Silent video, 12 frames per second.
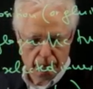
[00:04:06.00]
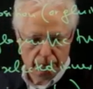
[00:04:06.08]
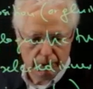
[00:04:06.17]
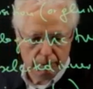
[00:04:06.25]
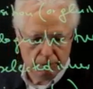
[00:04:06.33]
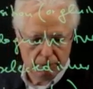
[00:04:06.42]

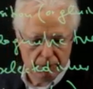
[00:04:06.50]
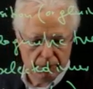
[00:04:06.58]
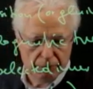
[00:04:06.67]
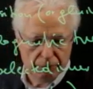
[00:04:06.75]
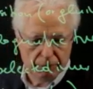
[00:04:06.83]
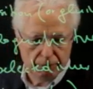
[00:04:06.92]
maybe we
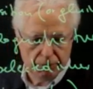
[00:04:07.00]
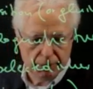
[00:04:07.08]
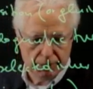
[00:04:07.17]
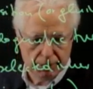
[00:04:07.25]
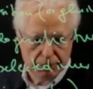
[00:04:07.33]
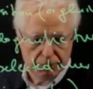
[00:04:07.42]
have
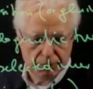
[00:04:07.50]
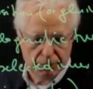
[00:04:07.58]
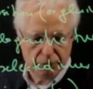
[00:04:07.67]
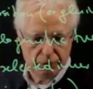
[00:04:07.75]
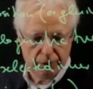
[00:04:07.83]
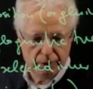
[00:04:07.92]
something like
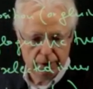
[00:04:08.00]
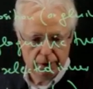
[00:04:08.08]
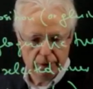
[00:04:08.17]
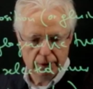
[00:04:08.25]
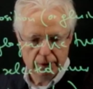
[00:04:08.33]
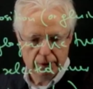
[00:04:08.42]
this.
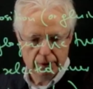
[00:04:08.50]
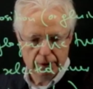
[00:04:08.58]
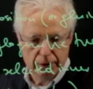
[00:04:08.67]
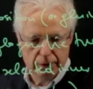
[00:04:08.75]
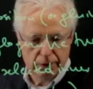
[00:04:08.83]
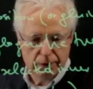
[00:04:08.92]

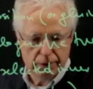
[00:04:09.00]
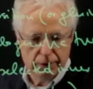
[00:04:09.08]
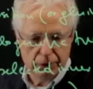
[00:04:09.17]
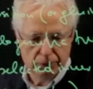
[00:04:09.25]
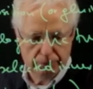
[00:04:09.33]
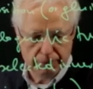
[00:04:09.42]

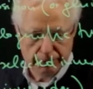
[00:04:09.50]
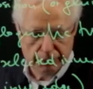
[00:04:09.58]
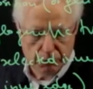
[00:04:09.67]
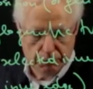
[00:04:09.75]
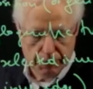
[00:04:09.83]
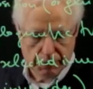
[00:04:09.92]
Doesn't matter
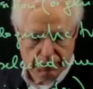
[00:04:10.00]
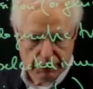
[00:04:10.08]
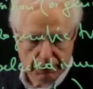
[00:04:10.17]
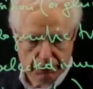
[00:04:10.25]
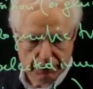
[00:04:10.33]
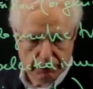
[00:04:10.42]
too much
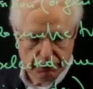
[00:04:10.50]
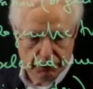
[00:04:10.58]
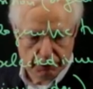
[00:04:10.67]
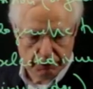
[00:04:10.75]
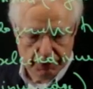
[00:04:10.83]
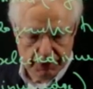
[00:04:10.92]
how it
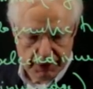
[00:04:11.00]
looks over